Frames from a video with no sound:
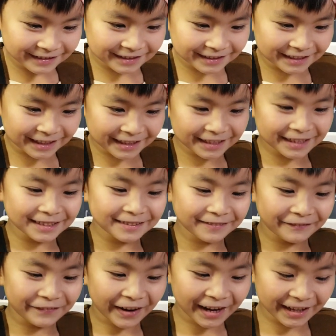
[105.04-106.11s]
See, it's
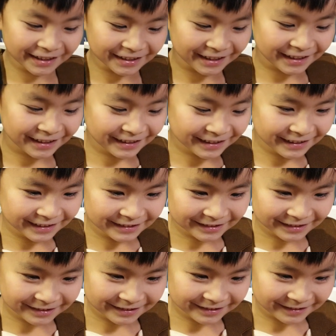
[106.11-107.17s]
fire.
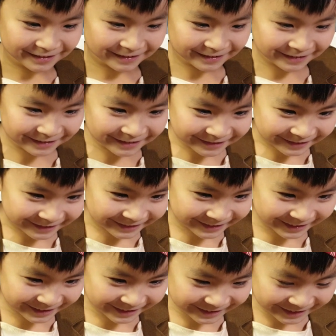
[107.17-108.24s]
Oh,
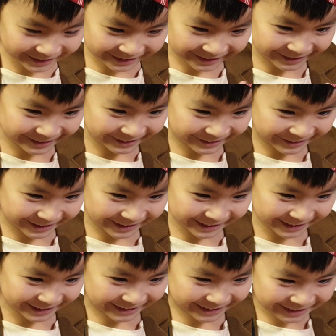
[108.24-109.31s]
so
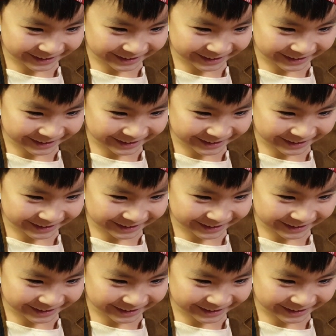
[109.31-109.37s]
squishy.